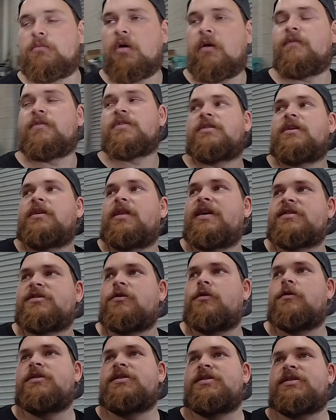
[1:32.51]
obviously that's
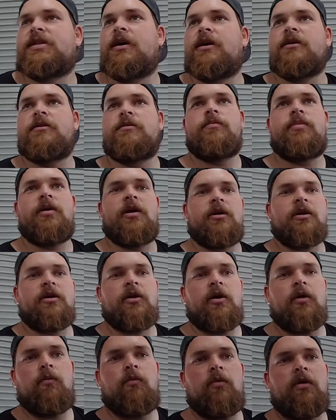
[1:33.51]
all he's done, but I don't
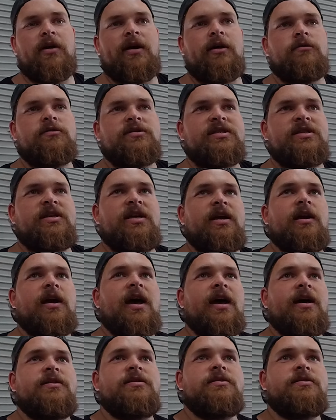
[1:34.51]
know what else he
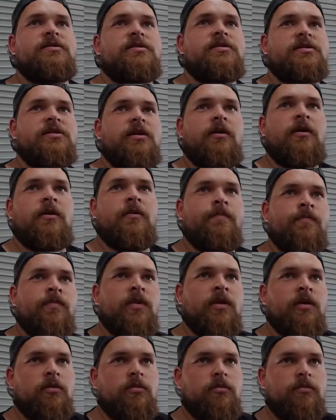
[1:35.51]
has
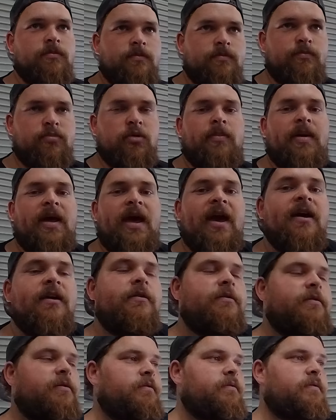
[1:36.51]

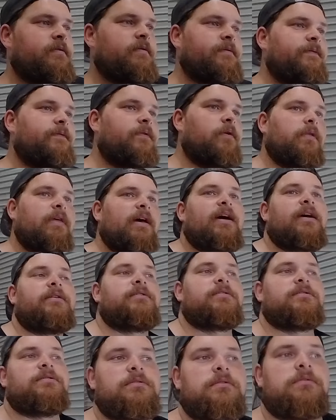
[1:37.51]
prepared for that
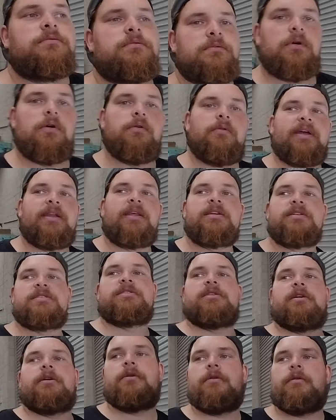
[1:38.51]
already.
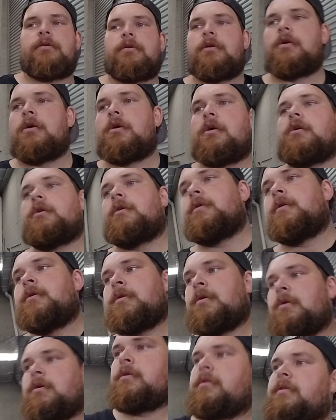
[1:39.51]
So
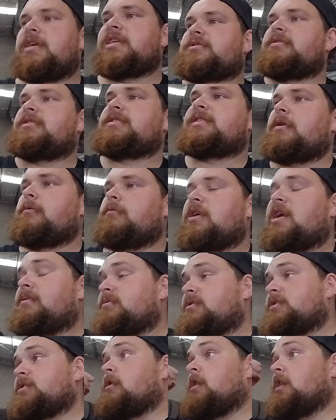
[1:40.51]
this was
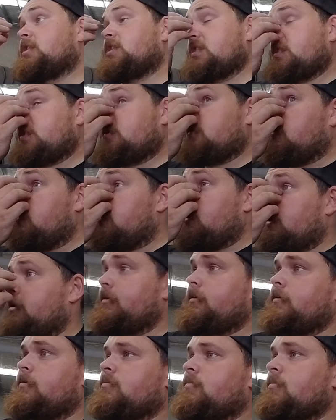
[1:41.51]
unwrapped, so I just thought
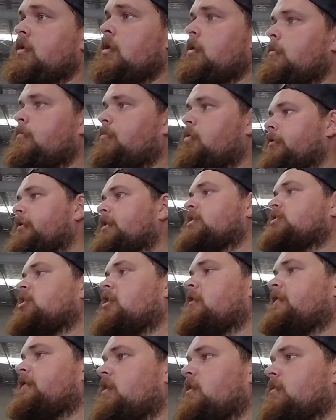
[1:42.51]
I'd pull this
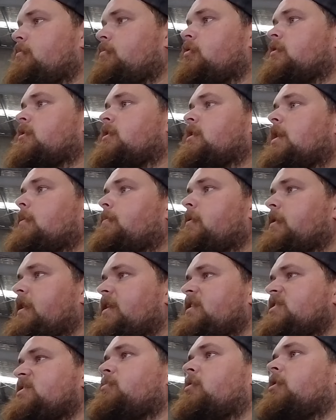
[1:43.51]
over, put it up
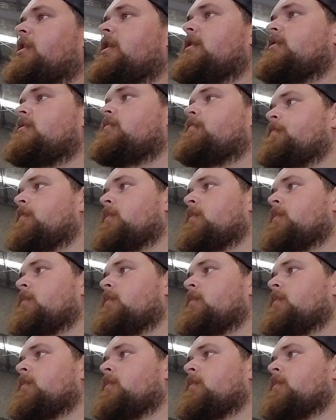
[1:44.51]
against mine,